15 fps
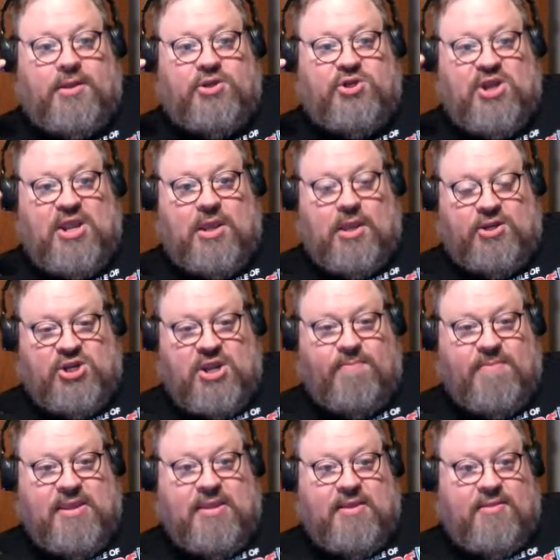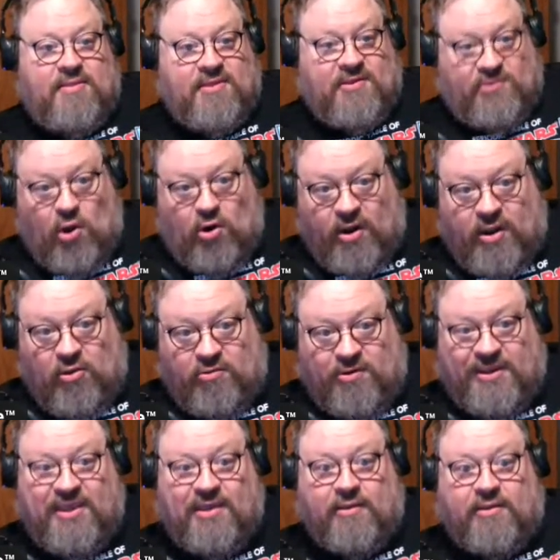Jimmy, the Star Killer
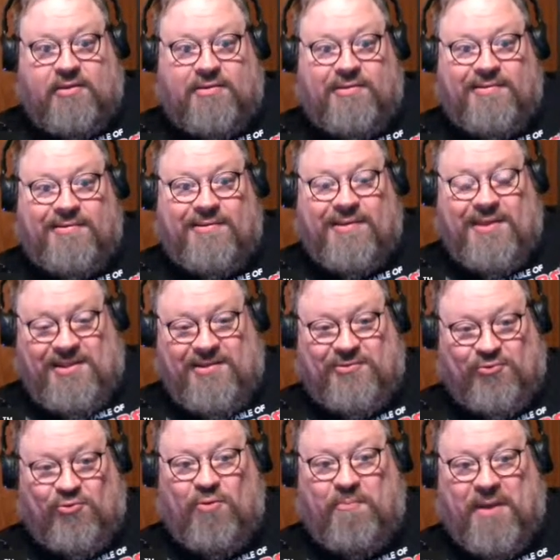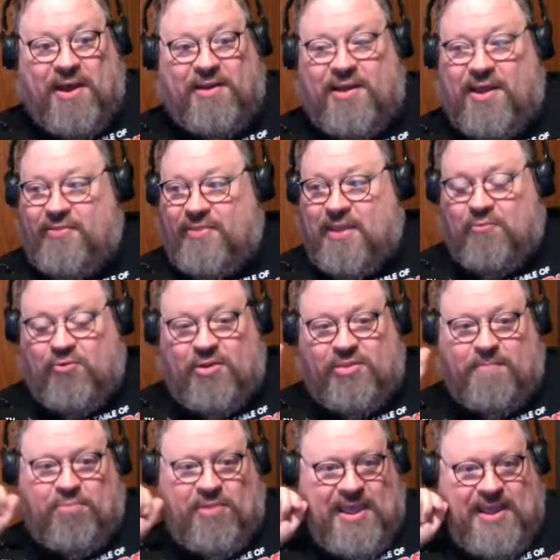Kid, and his robot that were on
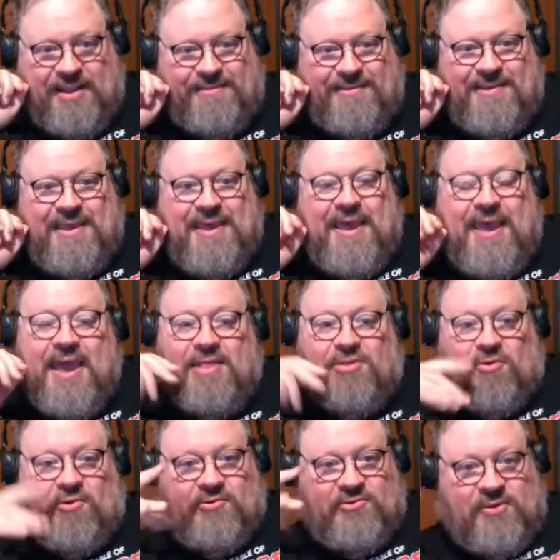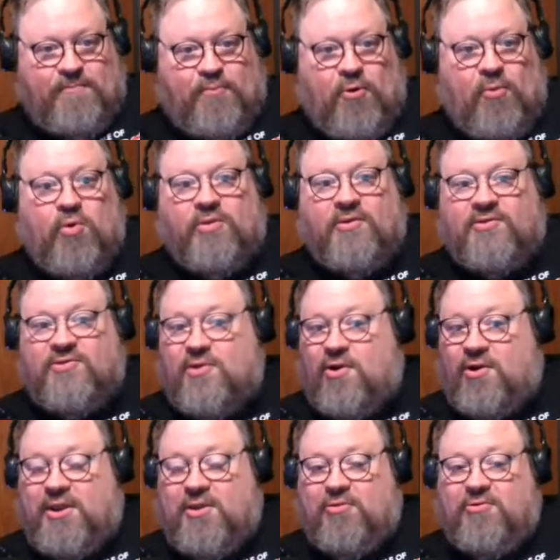the planet. And notice the important word, the
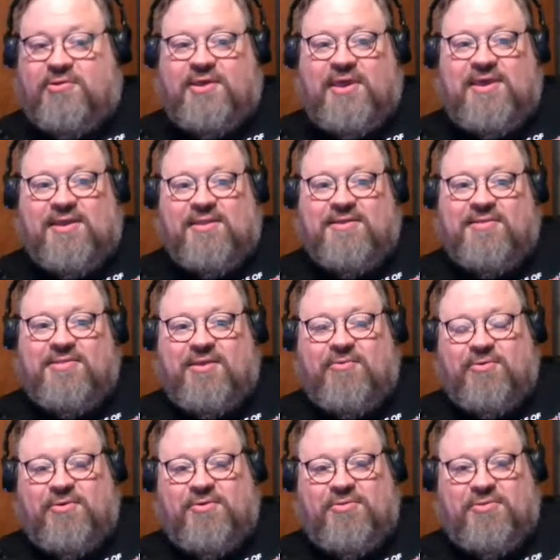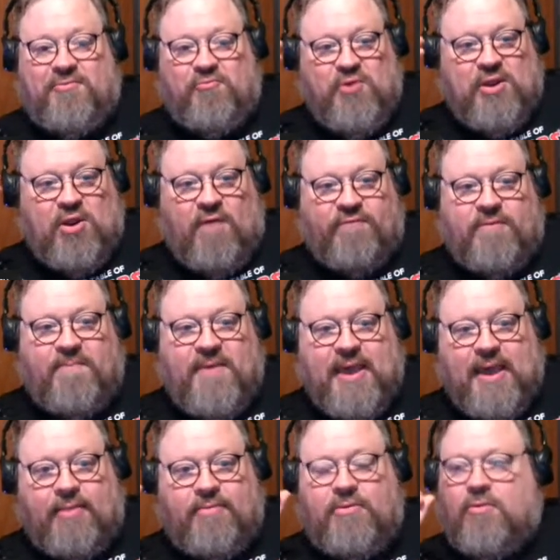Star Killer's kid. They were right off the
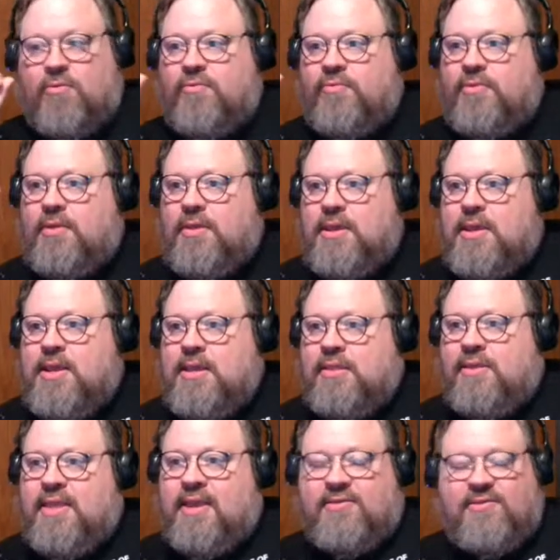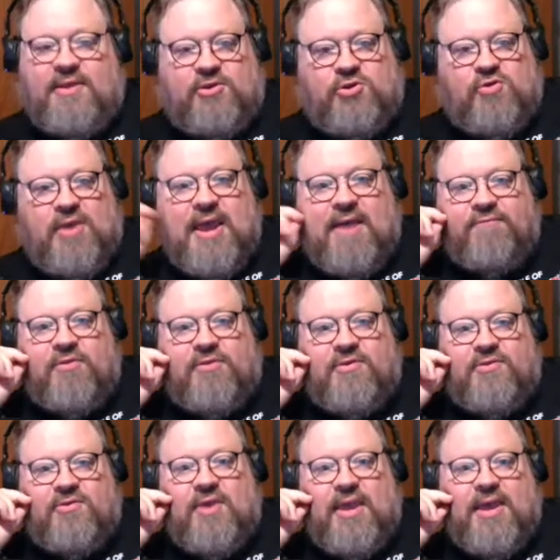bat. The next issue after
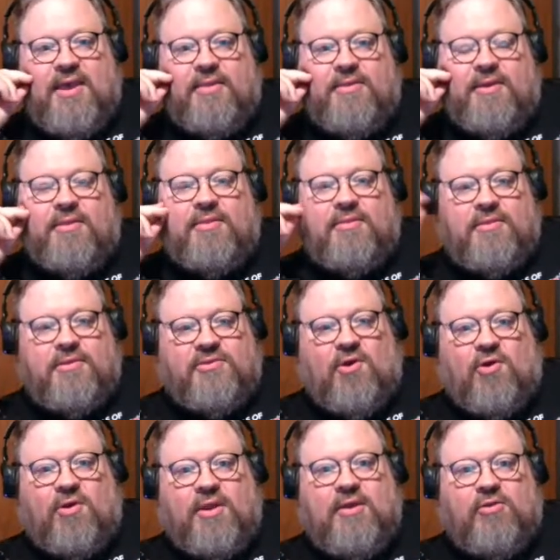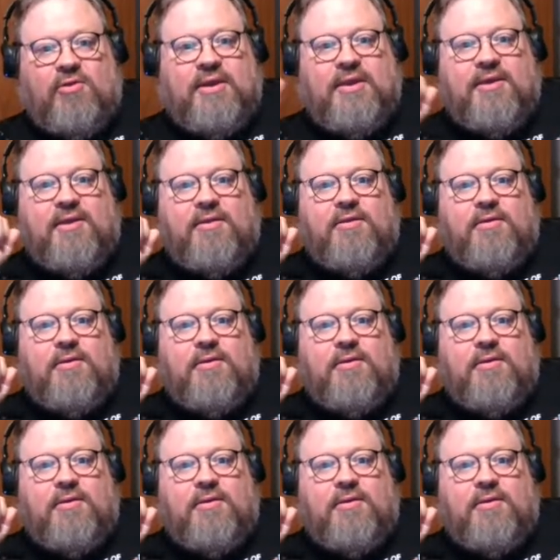this, you had the Star Killer Kid.